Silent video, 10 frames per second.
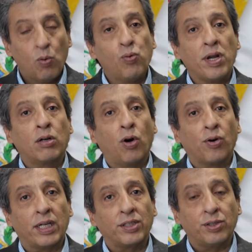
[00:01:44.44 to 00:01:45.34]
We
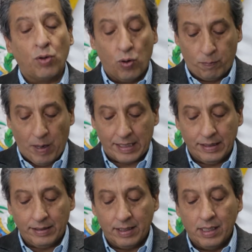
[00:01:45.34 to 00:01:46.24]
encourage all
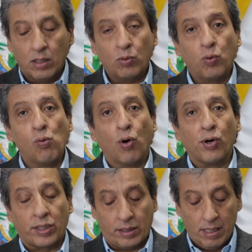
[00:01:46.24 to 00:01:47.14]
parties to
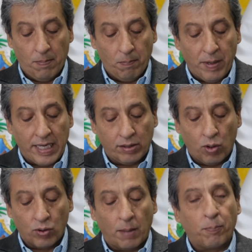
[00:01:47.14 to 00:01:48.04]
work based
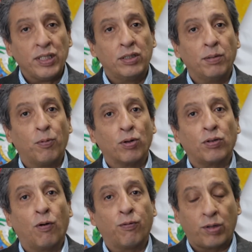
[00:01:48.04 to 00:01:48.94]
on the principles
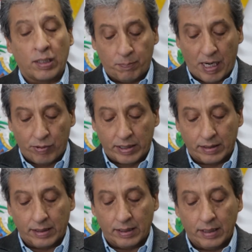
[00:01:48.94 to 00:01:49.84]
of
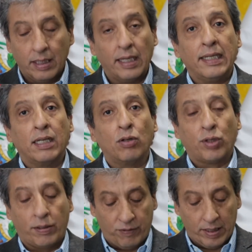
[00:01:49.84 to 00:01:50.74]
transparency,
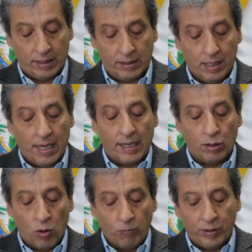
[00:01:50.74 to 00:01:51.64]
inclusiveness, and
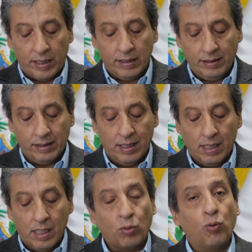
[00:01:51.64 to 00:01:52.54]
confidence
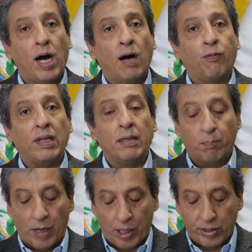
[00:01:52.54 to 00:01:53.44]
to have in
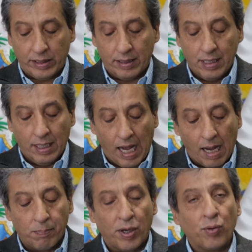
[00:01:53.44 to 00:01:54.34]
Paris
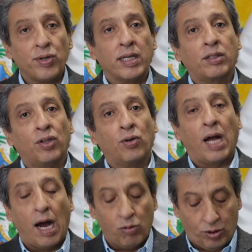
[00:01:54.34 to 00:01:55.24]
a very strong
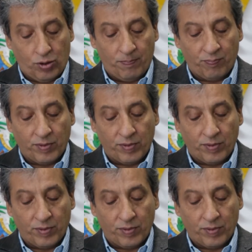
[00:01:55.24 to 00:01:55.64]
outcome,